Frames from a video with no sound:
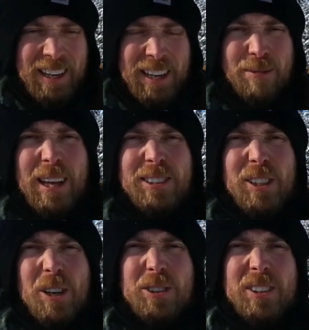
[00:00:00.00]
And when that
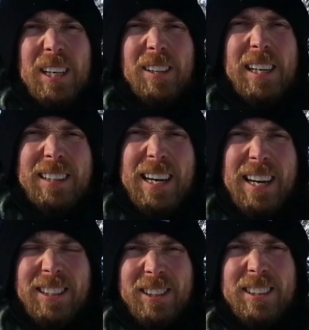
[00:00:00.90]
snow is thick like
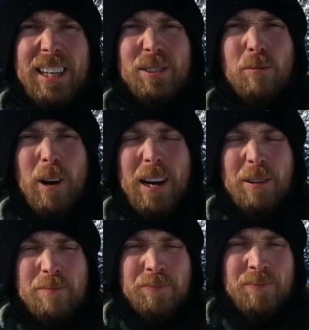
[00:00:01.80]
that, it just takes a
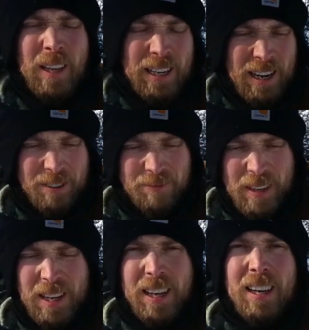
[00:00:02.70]
while. Now,
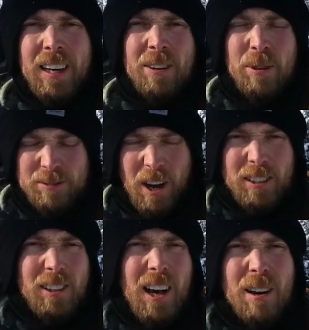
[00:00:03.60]
we've
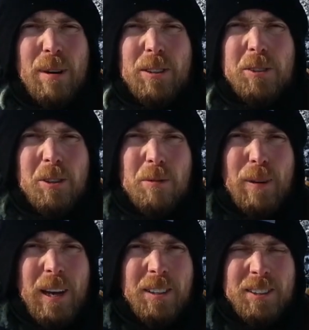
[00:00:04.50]
talked a lot about the solar
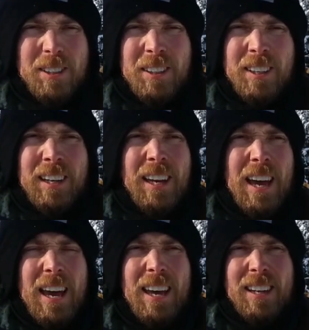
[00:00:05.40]
panels
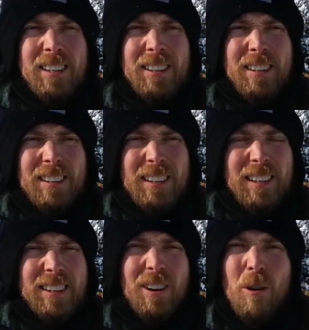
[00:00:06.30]
and
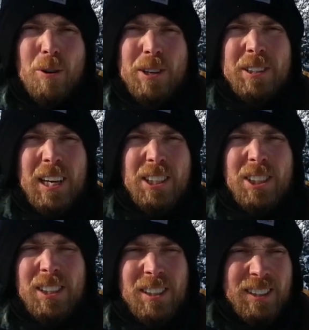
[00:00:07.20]
uh, their
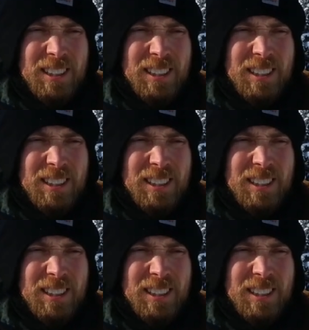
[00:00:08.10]
orientation.